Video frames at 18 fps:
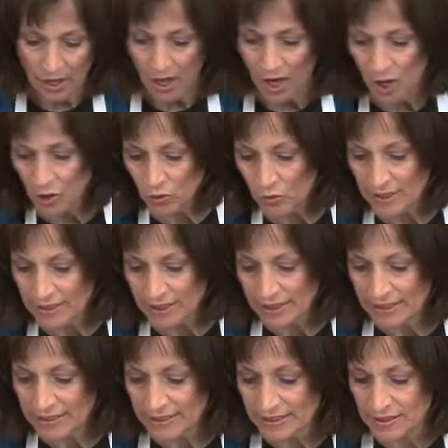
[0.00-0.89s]
all we
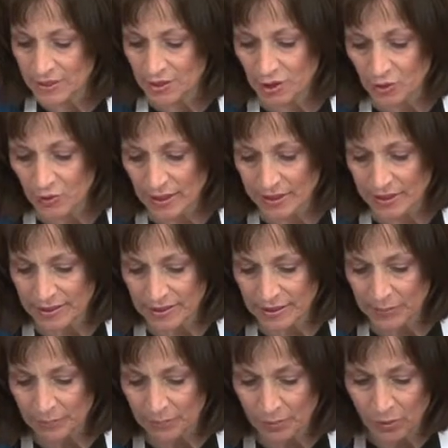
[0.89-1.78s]
need to do at
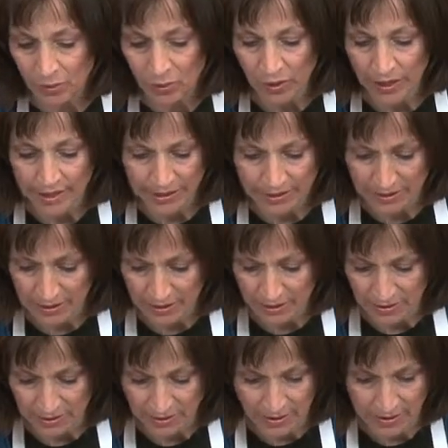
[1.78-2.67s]
this point
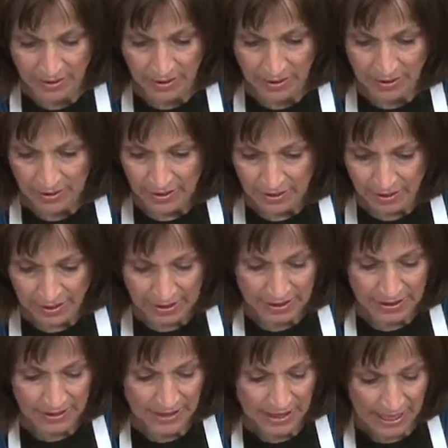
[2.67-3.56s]

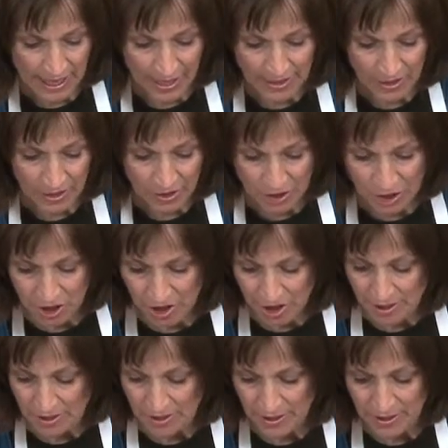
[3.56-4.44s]
is add our
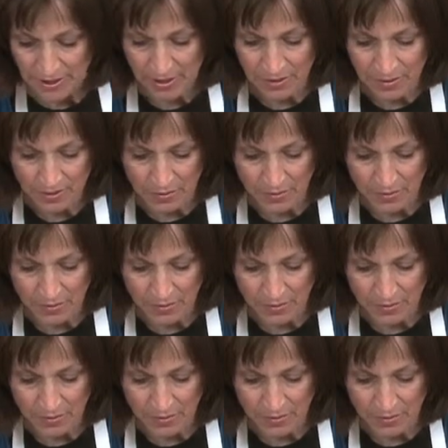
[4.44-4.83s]
cheese,